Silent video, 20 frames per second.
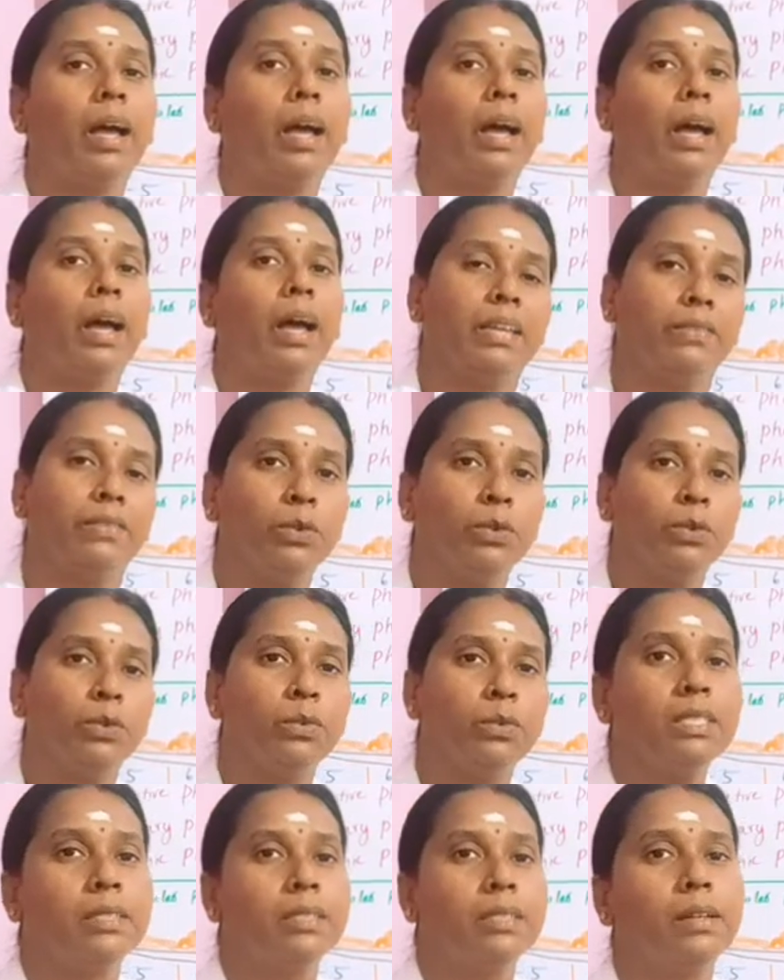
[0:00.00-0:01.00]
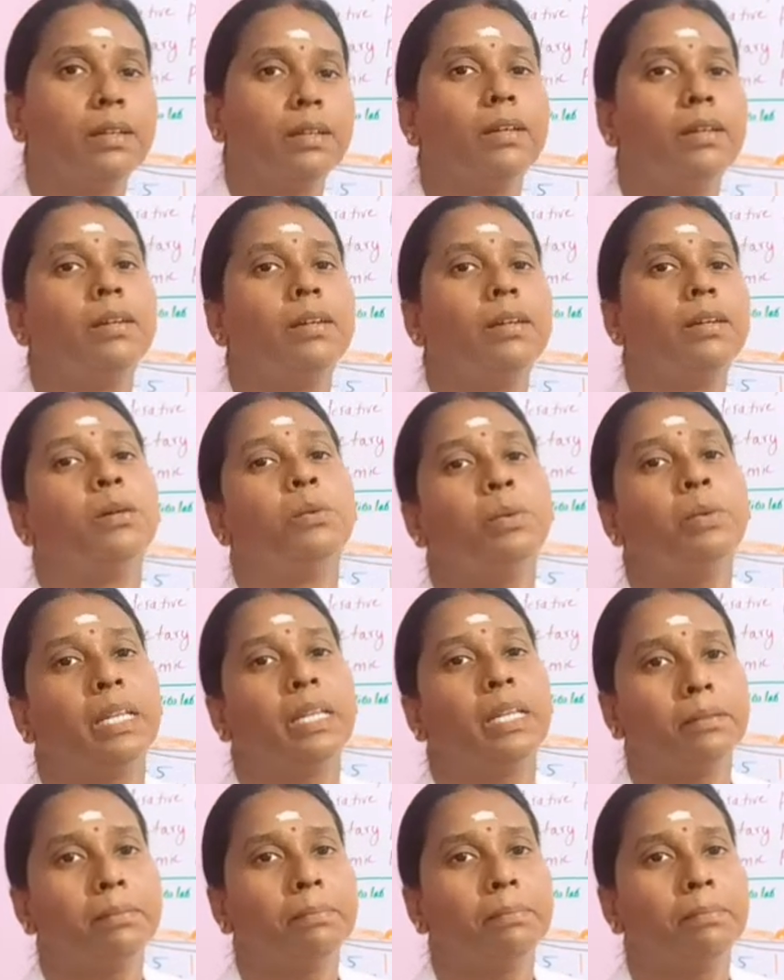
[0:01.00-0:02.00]
Hi viewers,
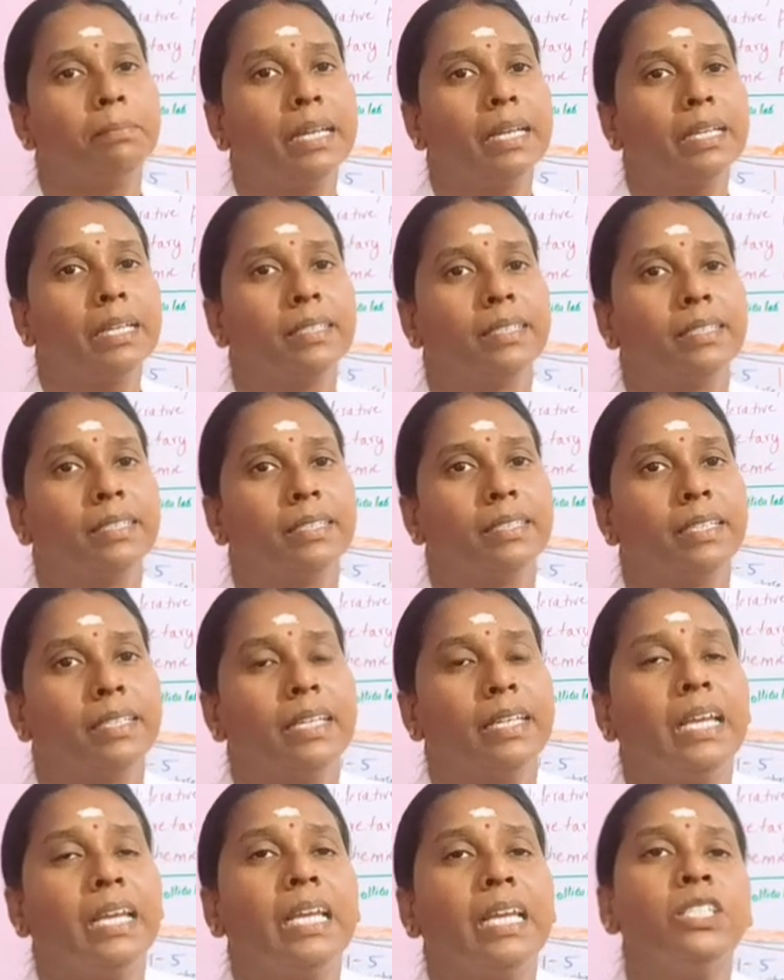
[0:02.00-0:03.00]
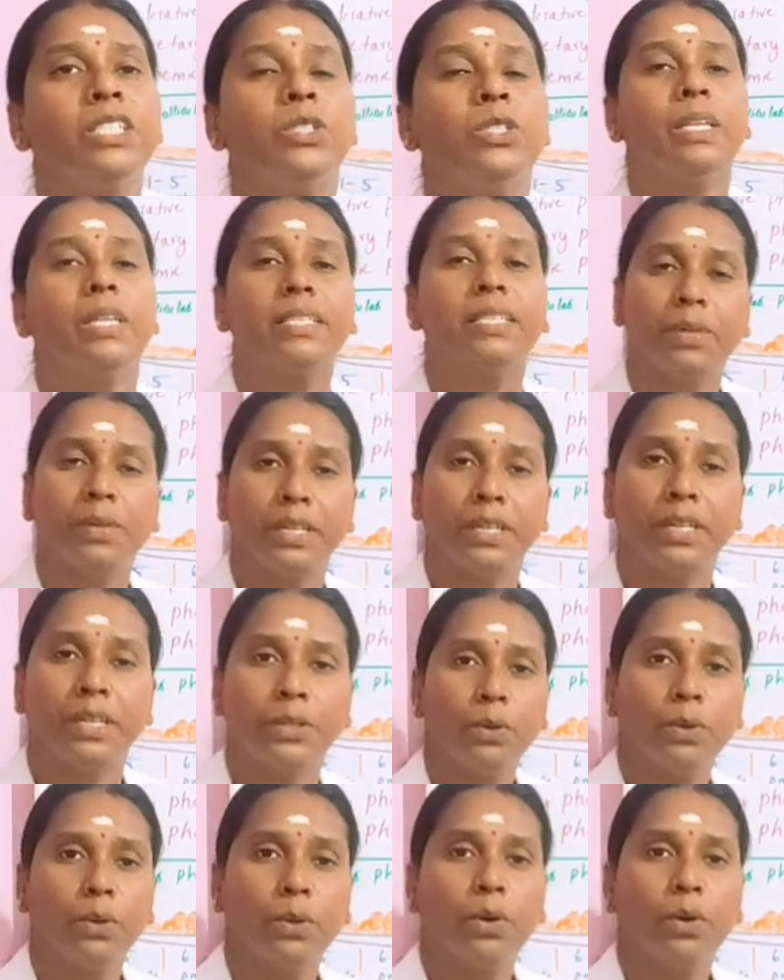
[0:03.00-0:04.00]
welcome back. In today's
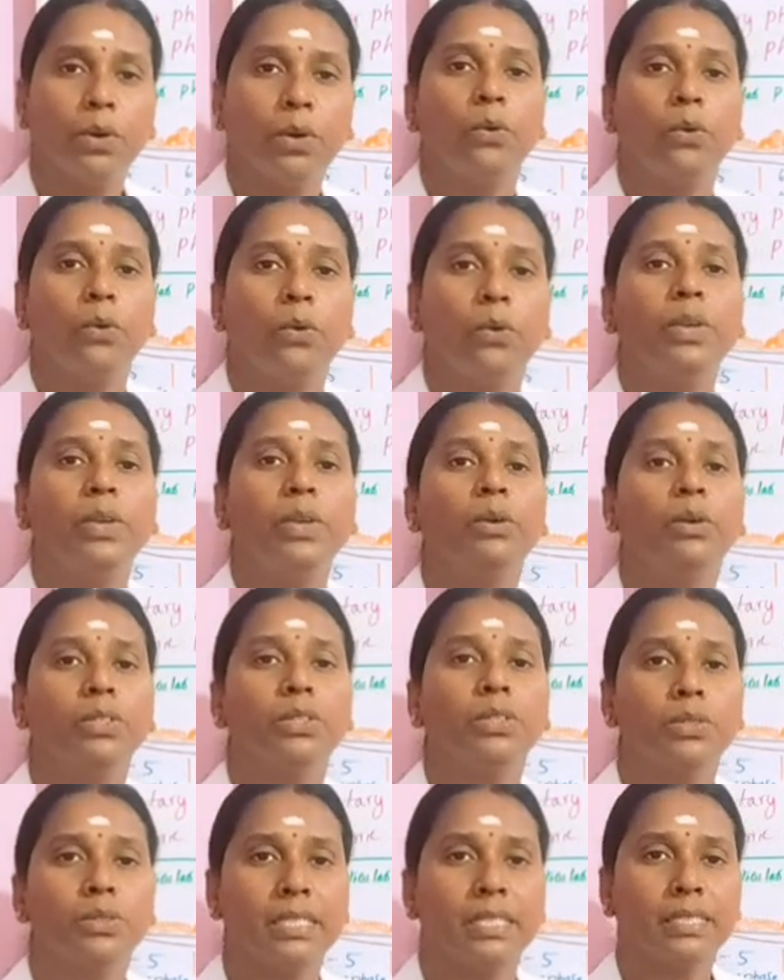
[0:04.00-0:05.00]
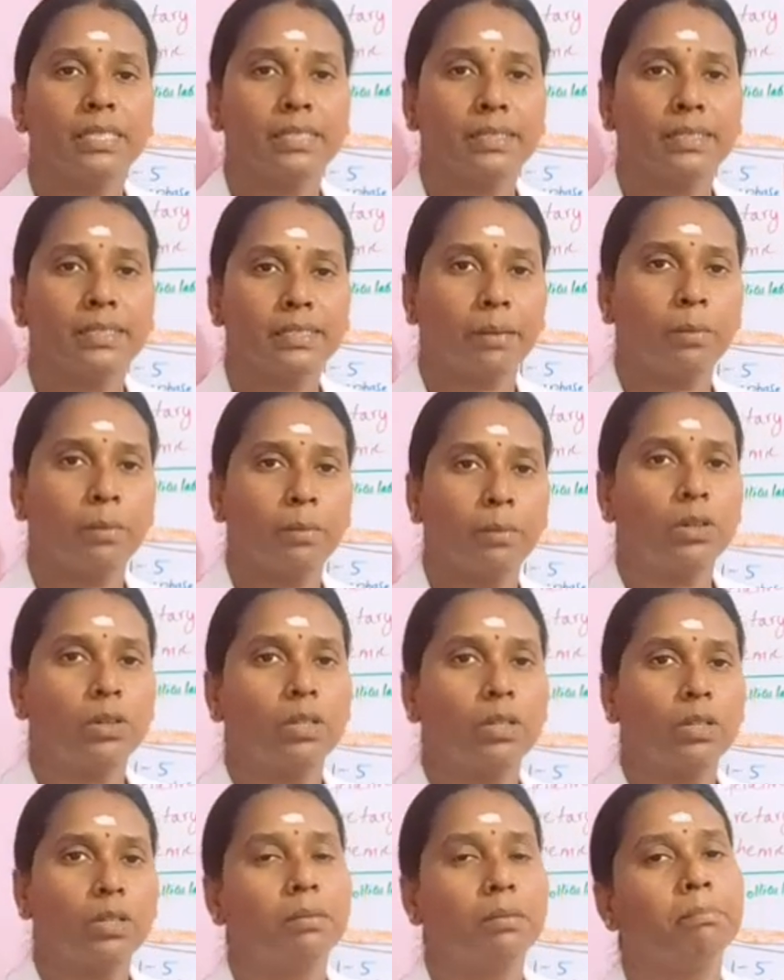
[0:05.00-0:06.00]
video, we are going to discuss about
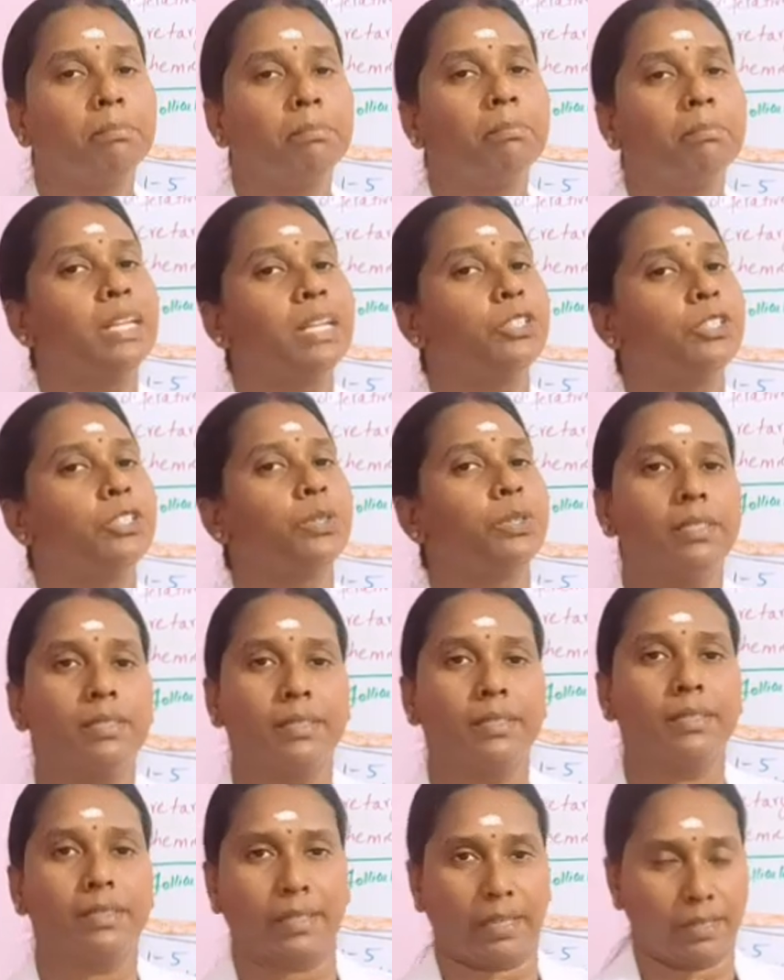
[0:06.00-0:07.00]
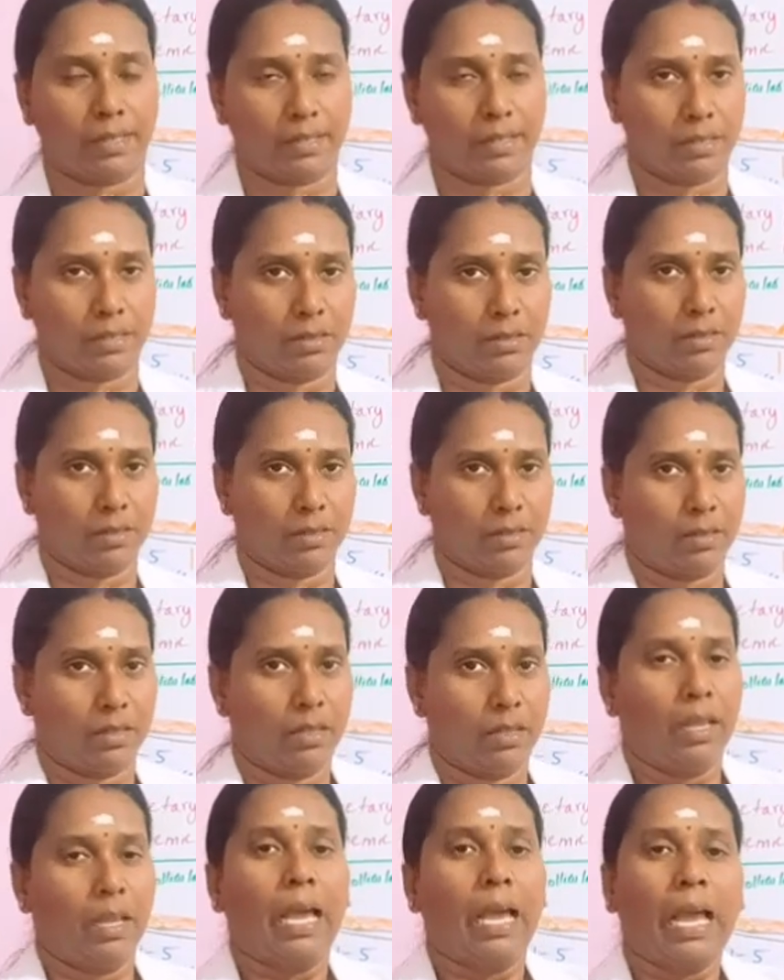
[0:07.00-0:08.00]
menstrual cycle.
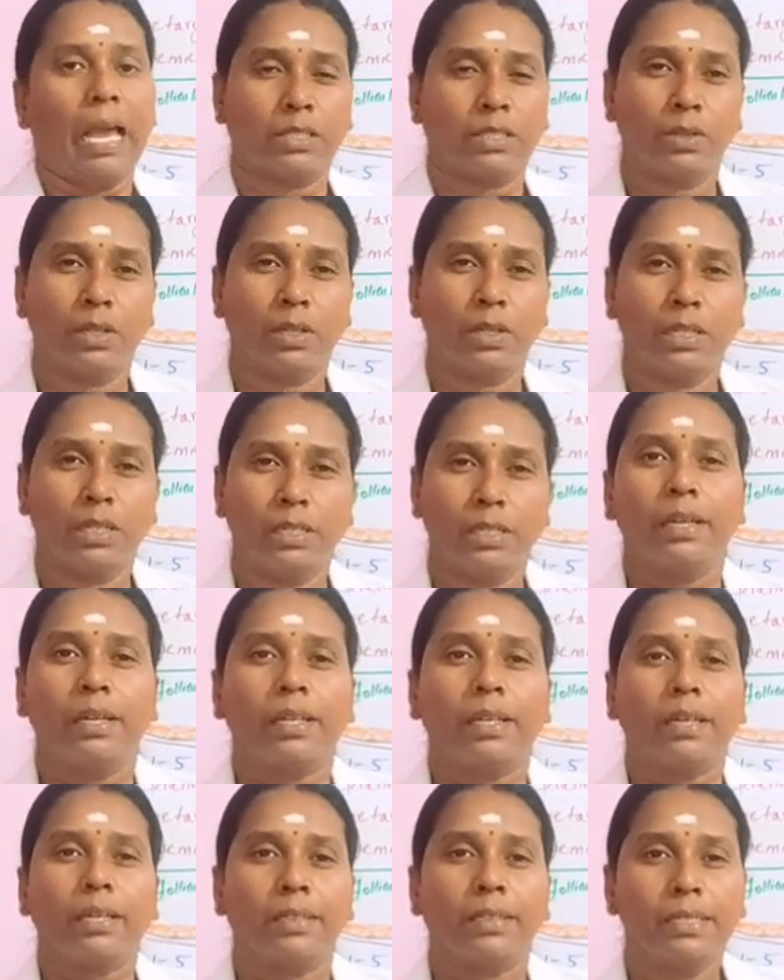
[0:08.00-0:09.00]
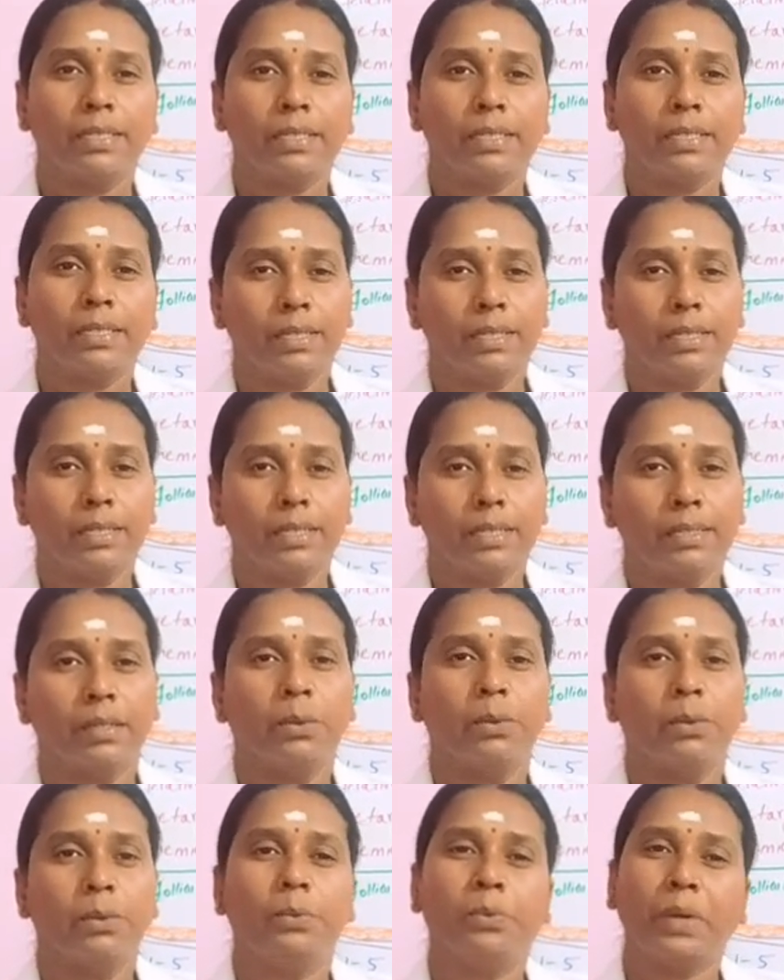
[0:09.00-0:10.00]
Actually, this is
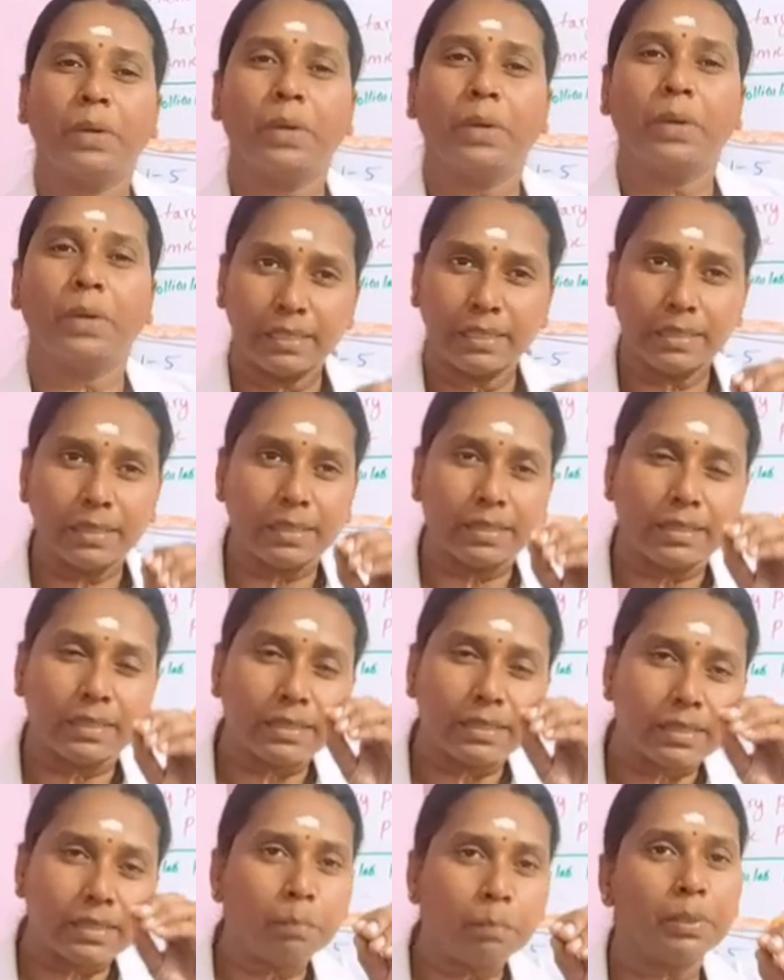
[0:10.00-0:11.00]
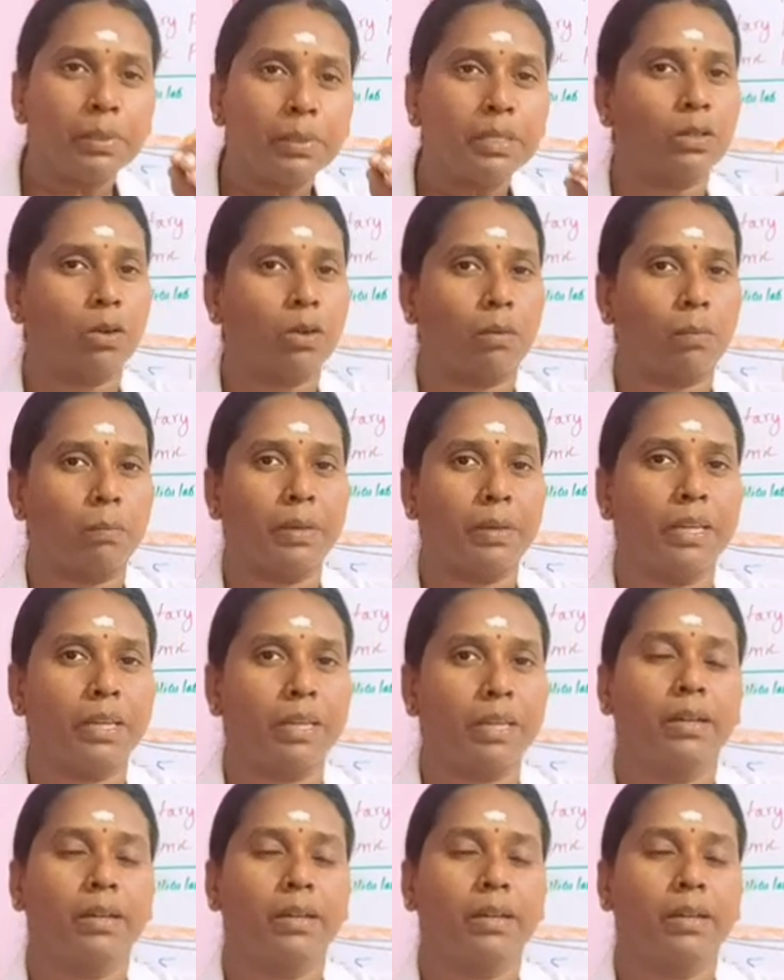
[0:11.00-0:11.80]
a very simple topic,